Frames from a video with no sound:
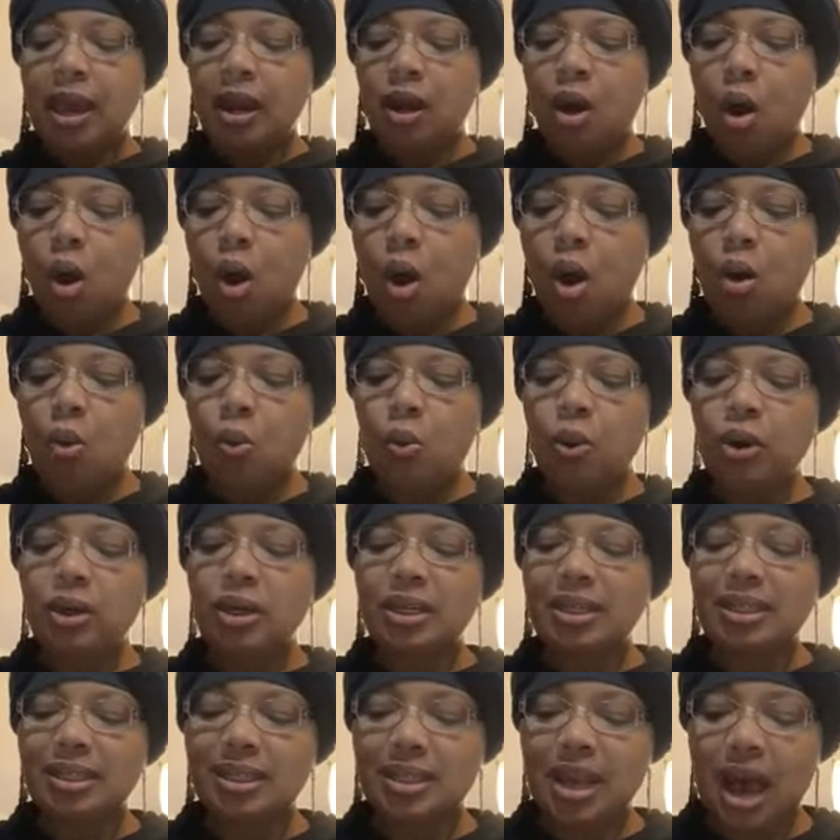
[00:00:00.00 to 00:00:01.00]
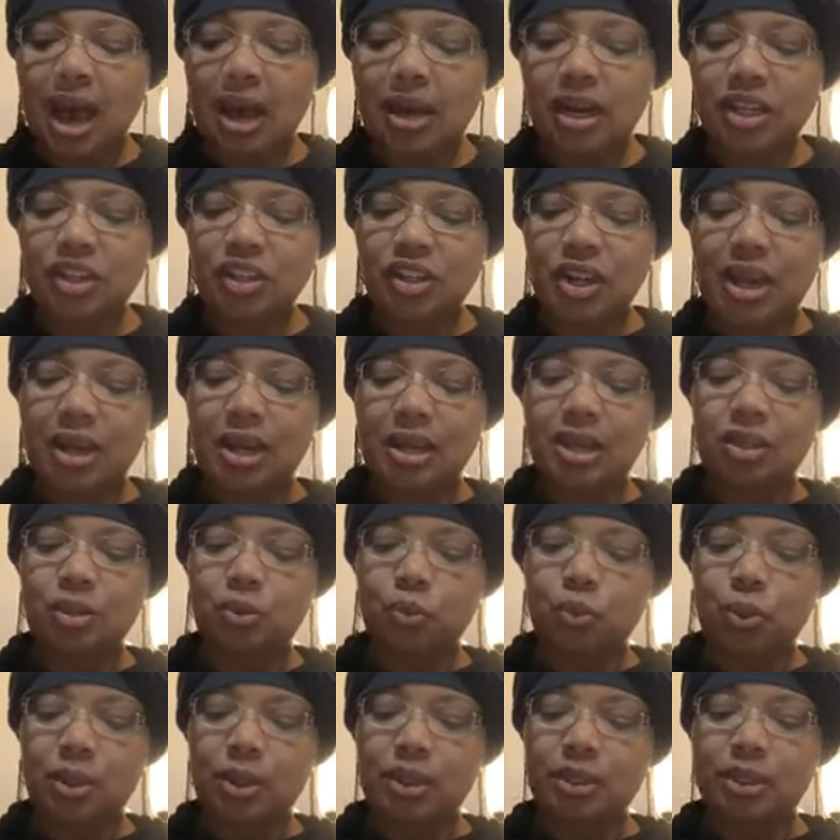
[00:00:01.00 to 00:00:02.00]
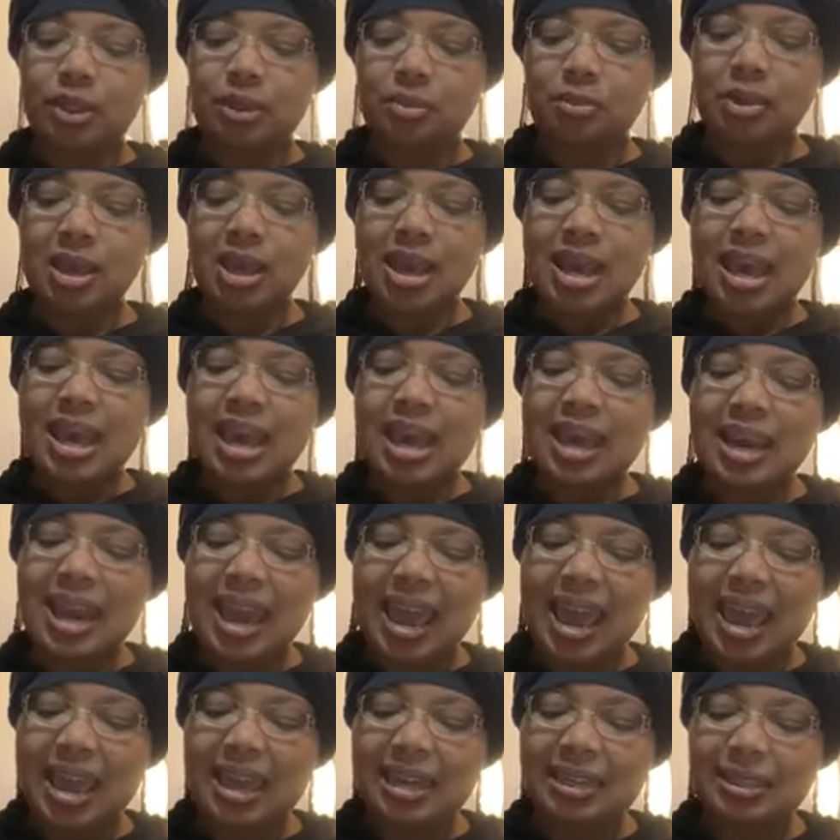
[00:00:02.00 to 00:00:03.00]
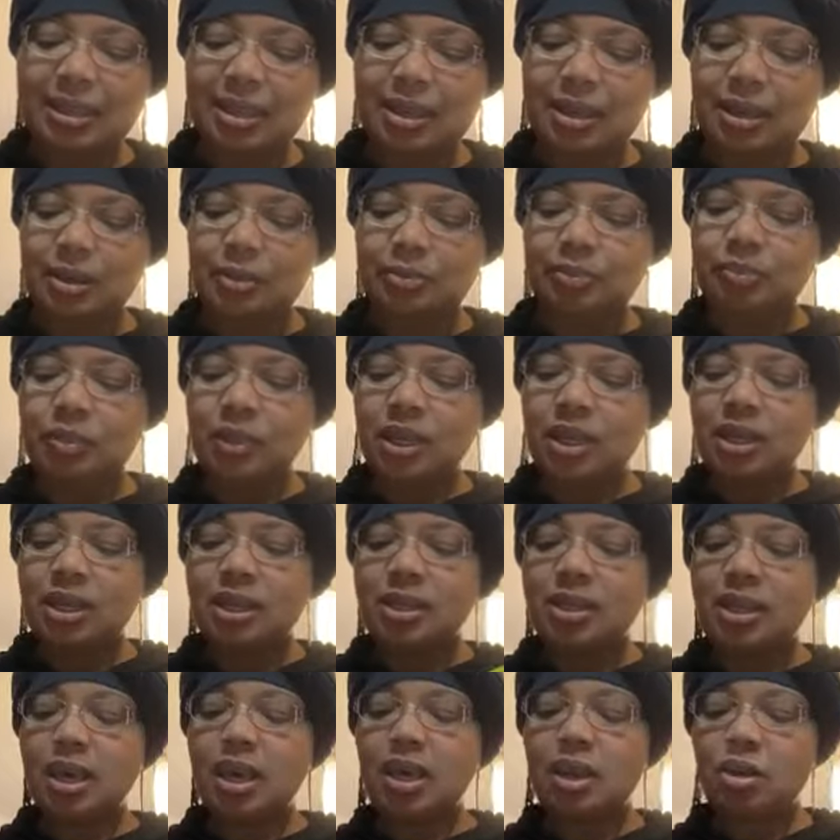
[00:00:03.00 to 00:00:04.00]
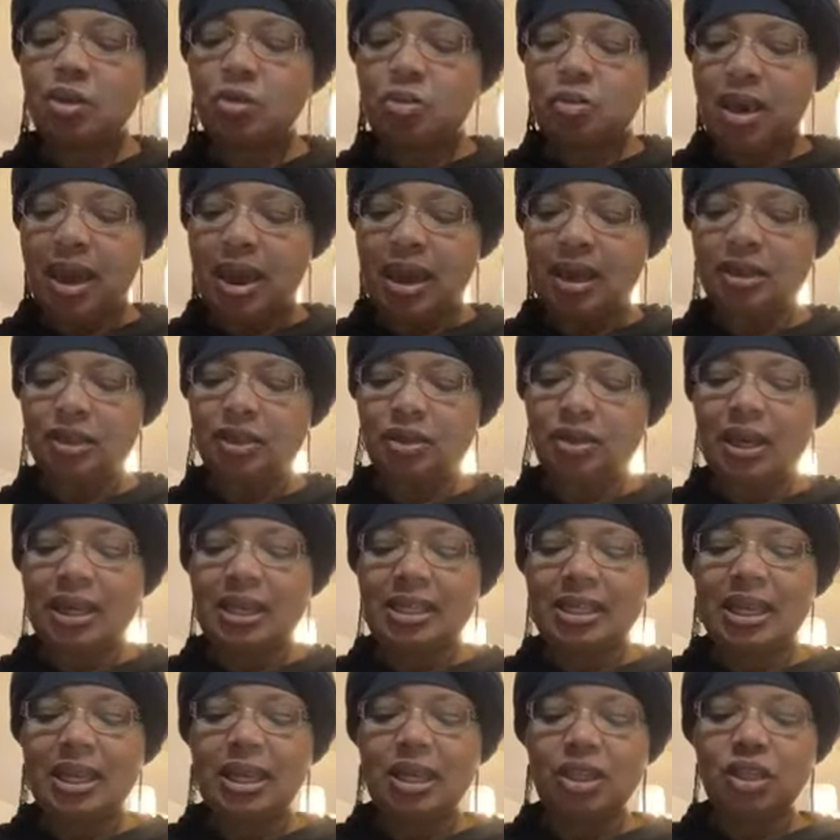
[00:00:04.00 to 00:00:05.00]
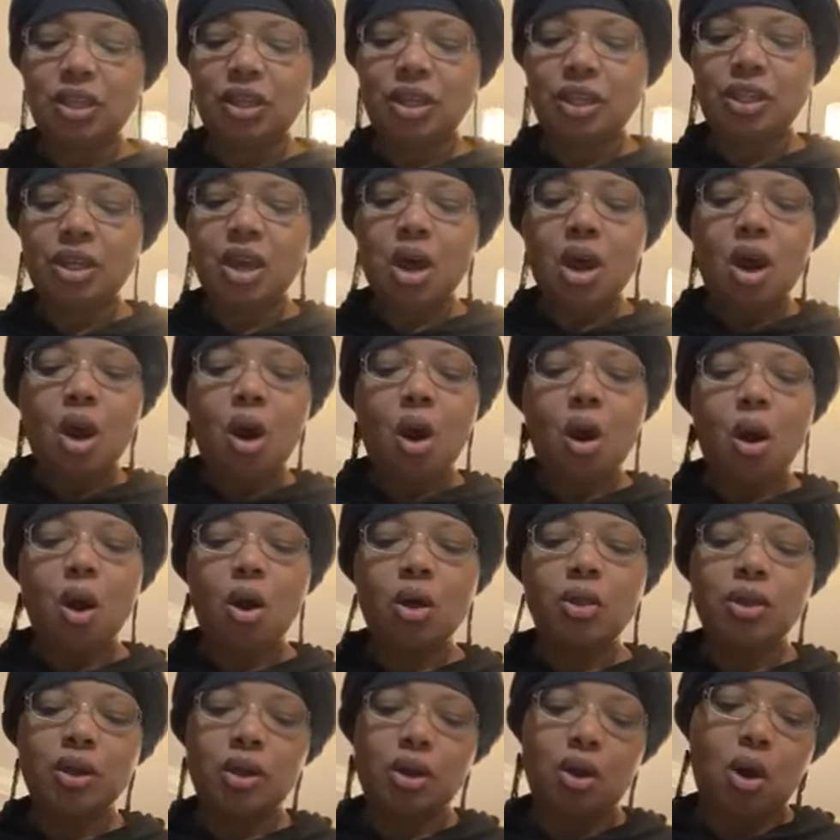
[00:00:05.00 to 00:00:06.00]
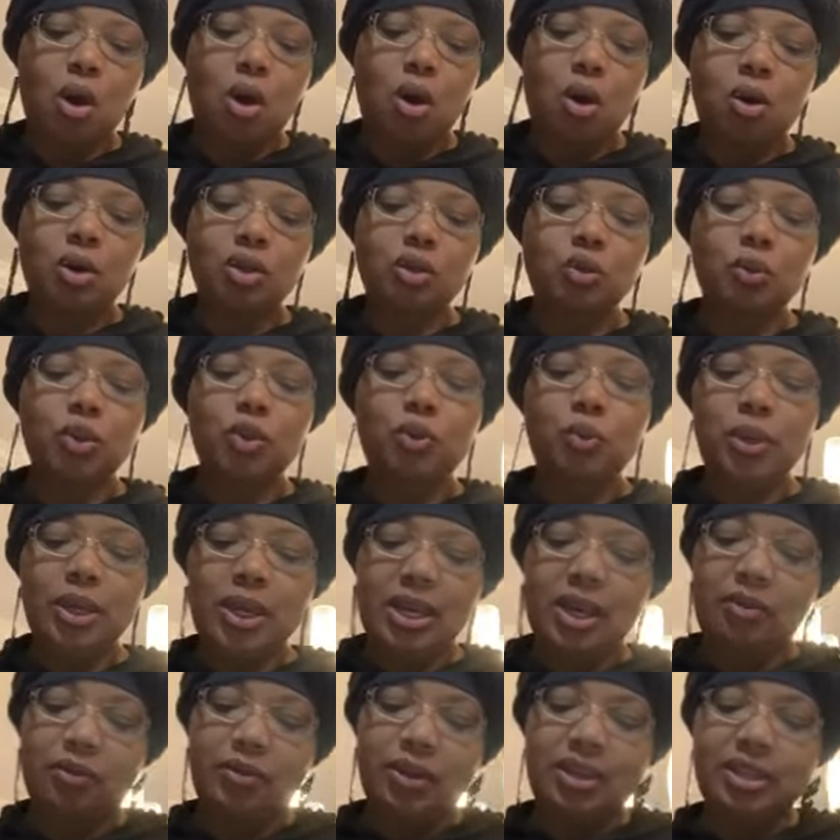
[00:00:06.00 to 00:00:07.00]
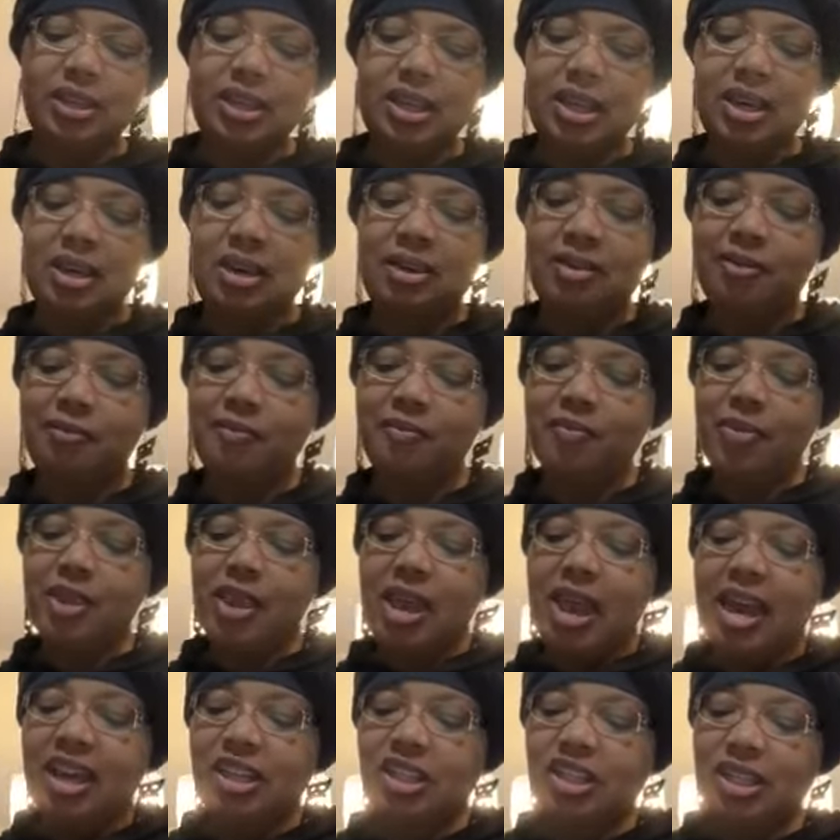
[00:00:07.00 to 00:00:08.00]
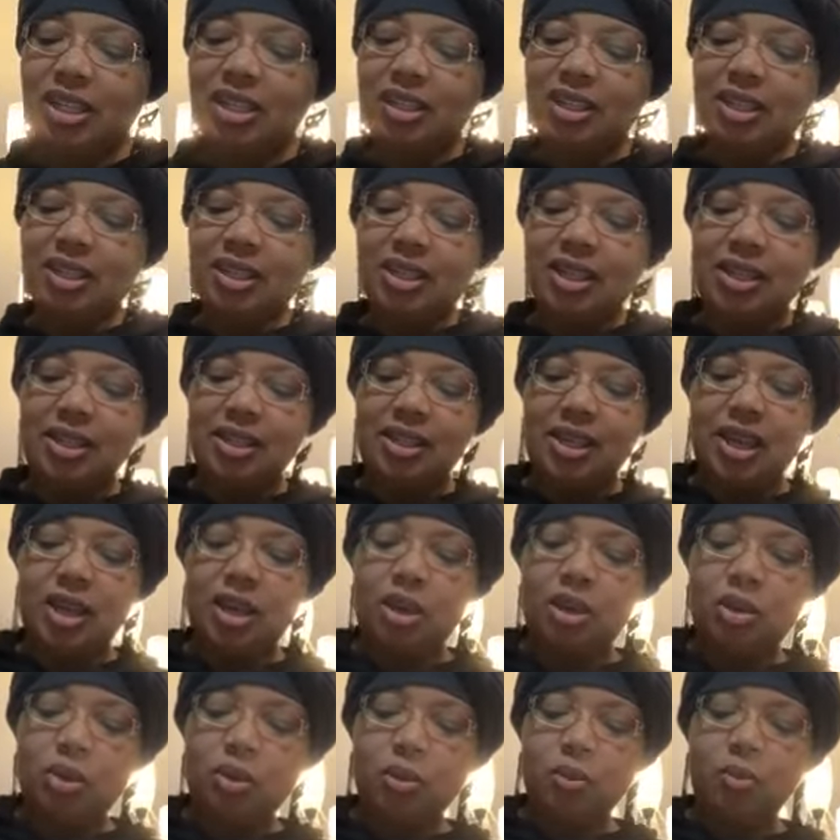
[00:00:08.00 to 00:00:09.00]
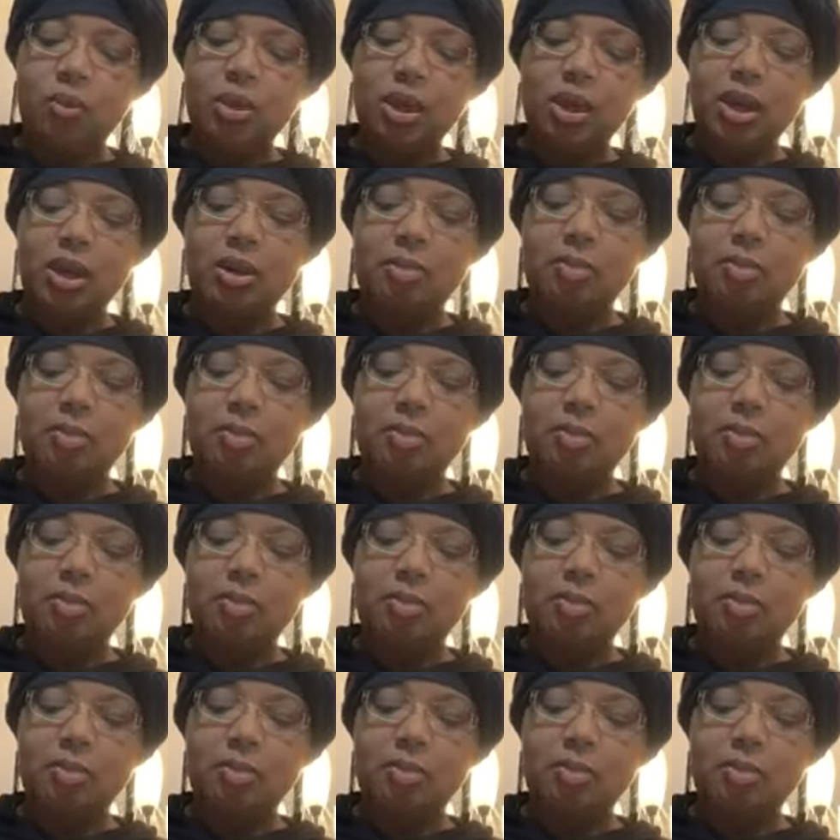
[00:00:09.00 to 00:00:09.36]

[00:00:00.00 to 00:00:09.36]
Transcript: And all were astonished at his wisdom and asked him, Continue, Master, and teach us all the laws which we can receive. And Jesus continued,